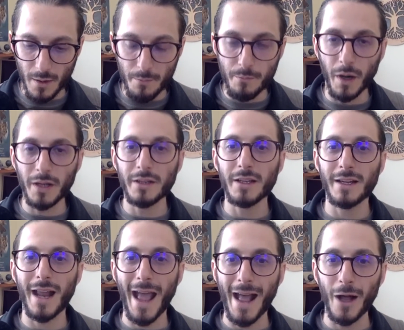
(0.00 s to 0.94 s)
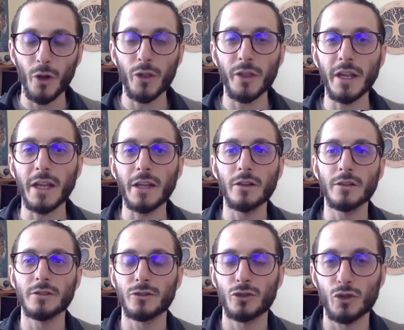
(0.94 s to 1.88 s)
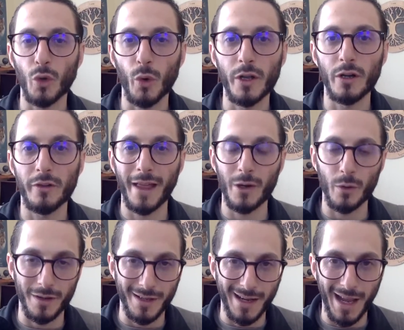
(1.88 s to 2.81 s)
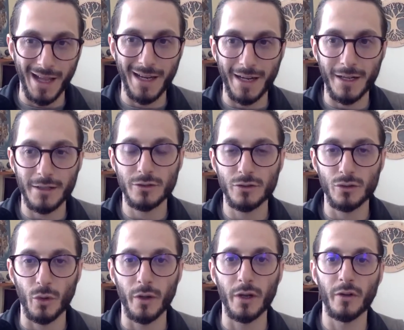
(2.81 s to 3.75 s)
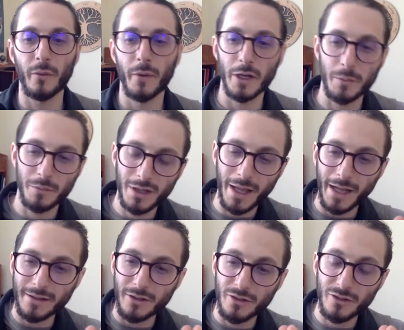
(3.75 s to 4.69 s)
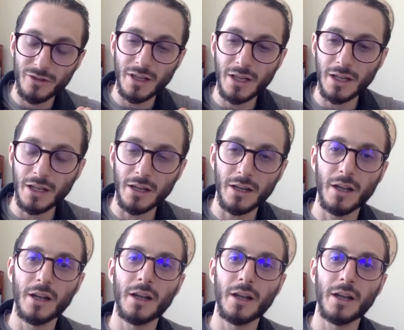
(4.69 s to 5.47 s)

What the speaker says: abundant, healthy soil, that organic soil where you plant a seed